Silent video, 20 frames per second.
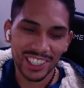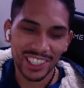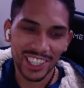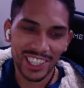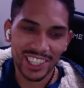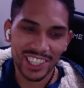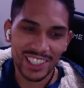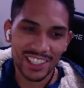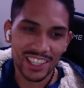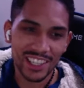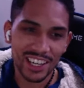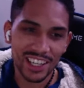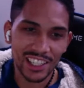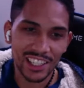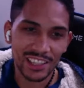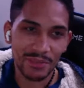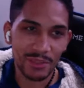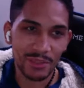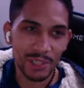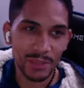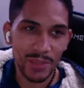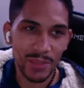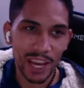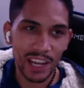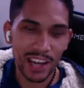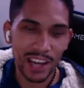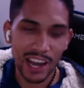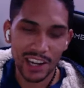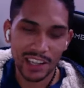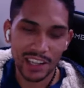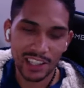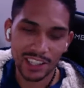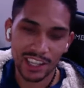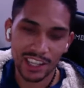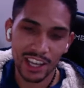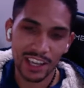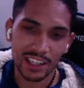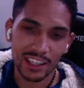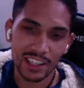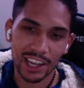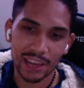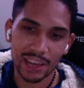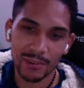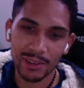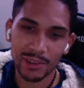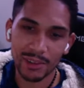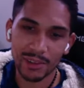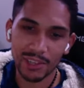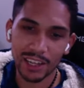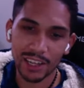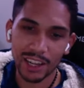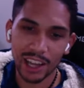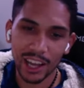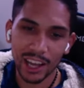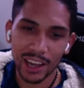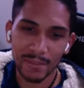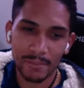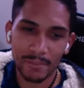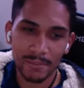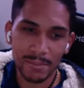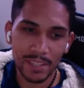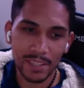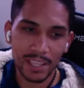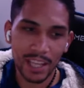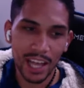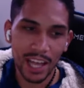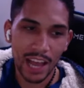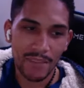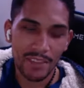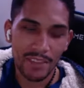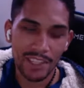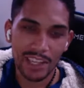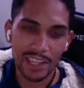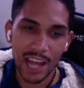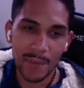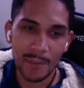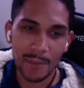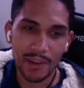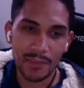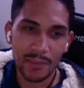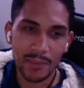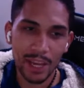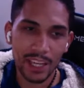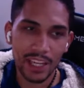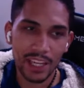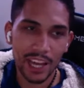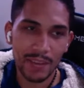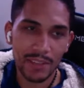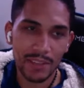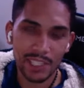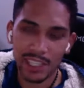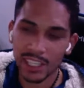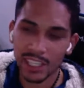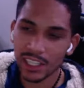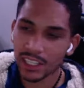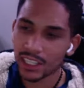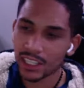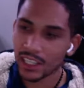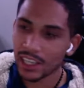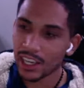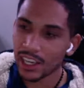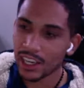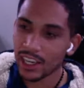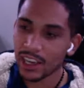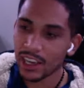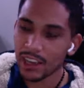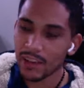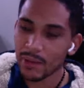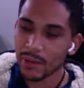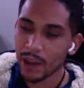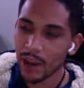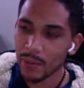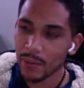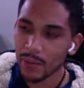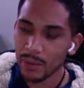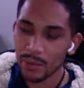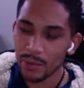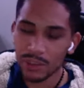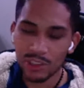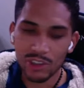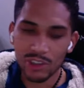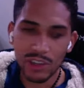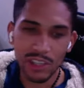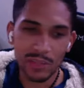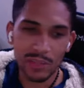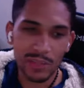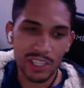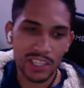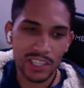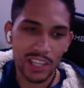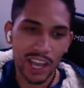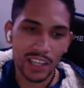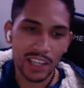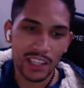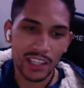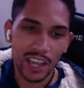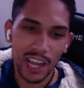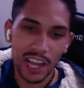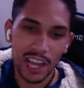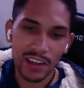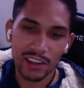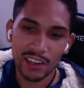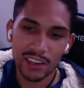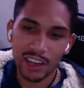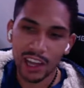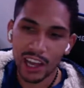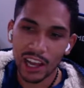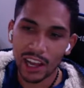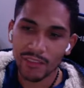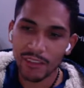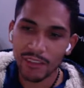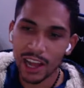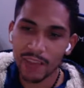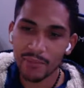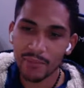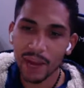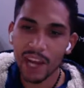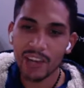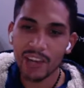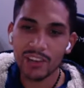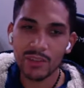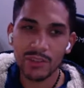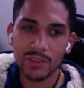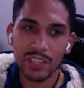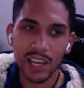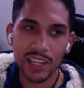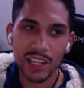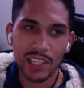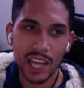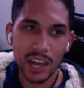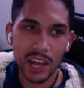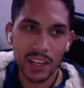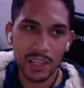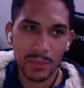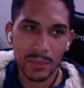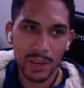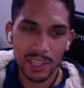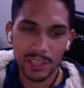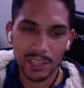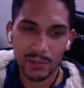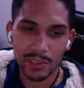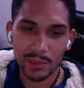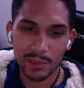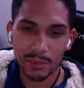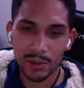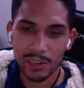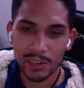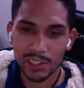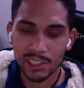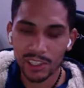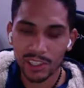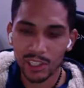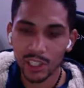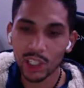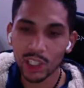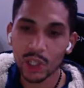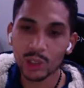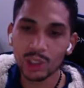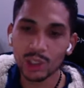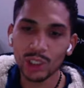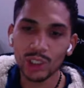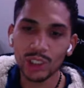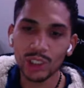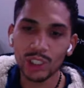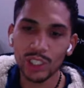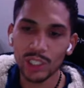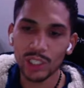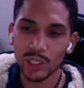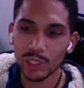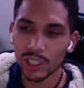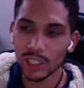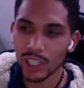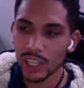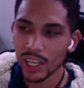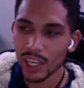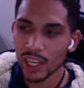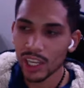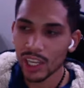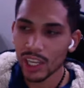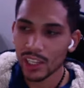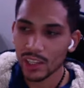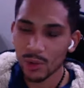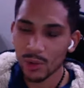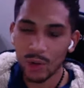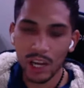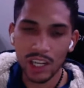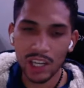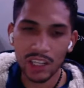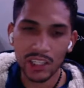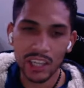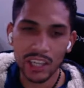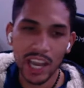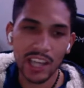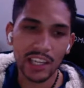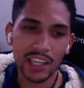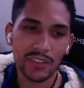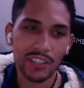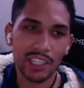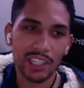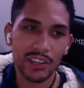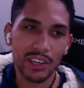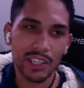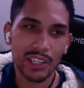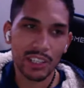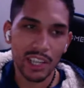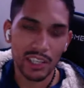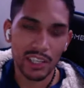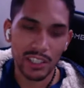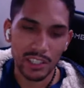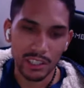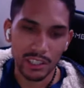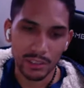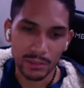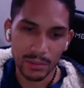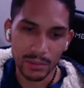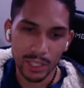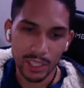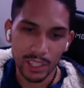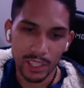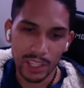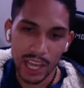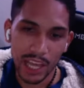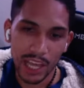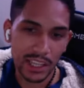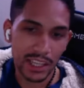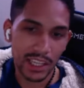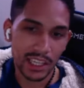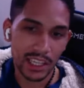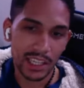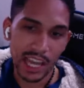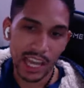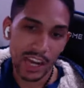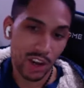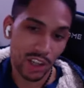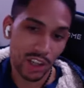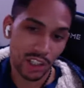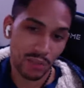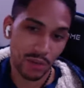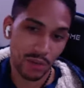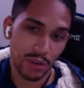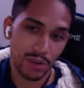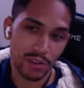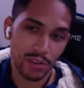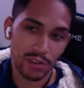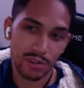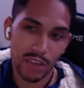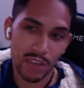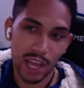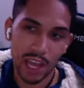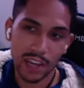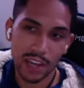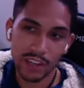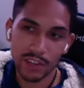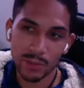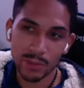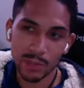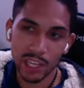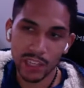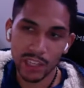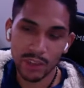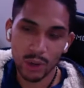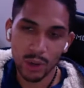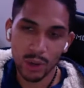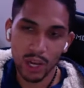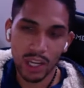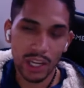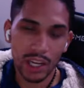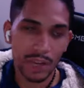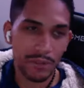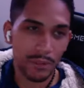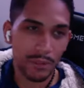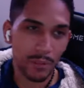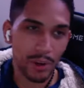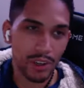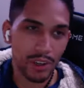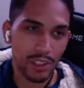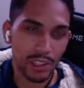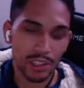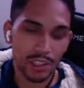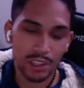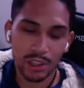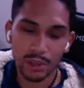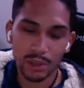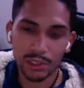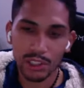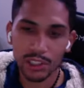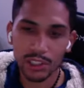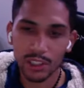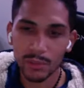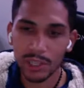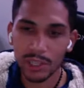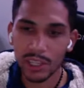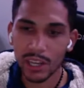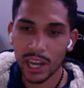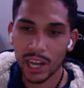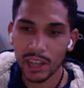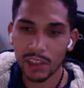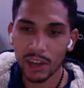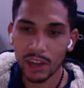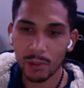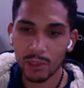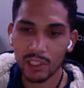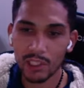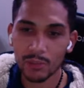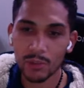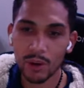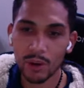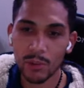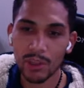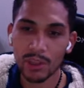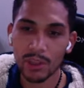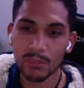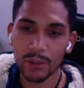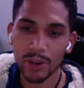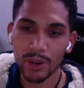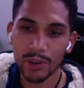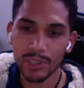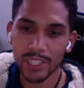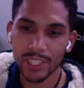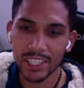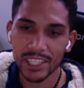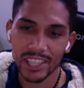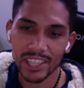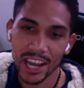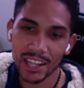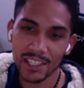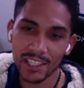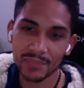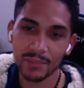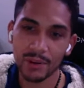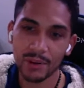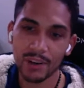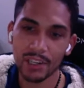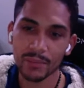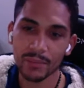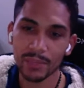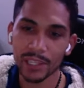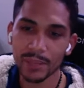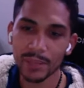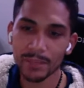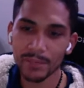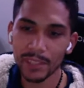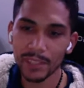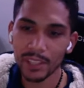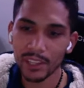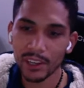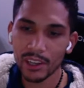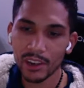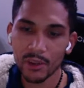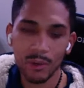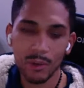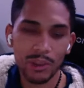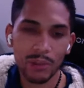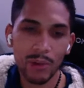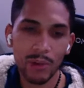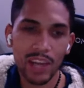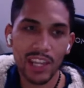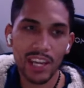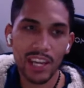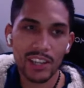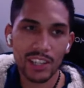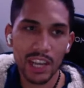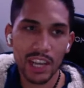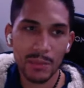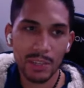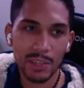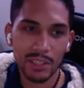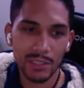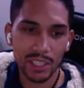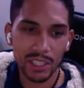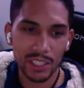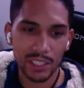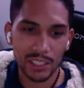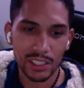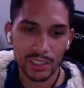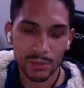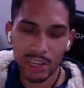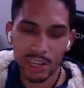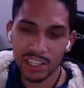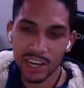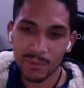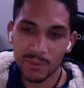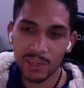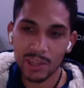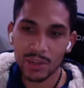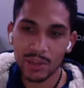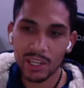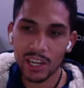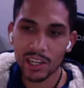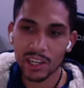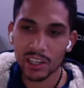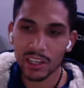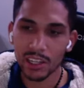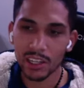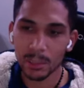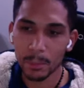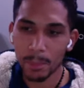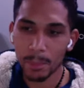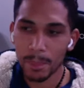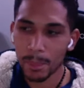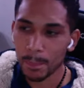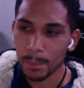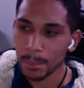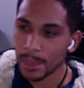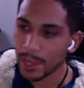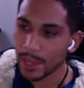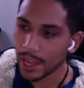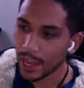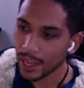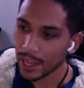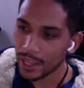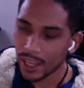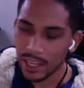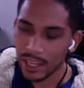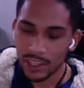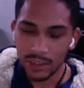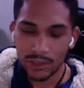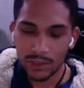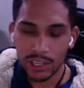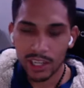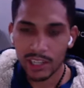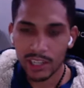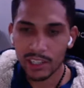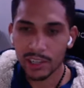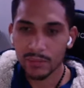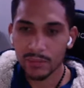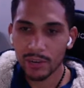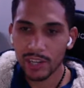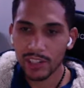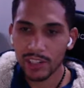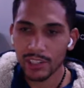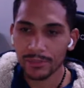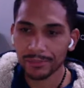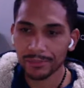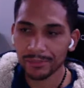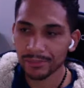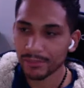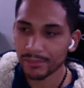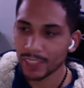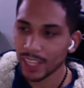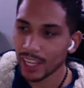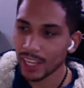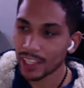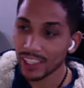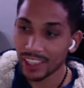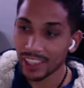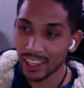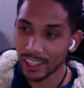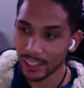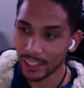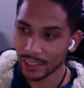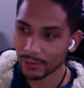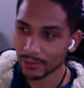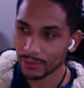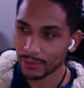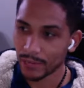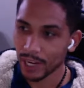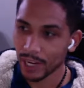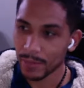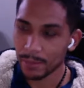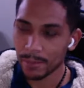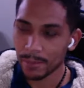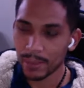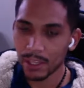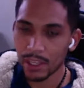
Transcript: And it sucks. It feels bad. I understand. I went through it a lot. I've seen it happen to many, and I've seen people's dreams be shot down. I've had my dreams shot down, especially when the person closest to you is the one negatively criticizing you. That hurts the most. And you'd be like, you know what? If the person closest to me that I thought would support me the most is not supporting me, well, then why the hell should I be doing this? Why should I be doing anything? And then you get into depression. And good luck, right?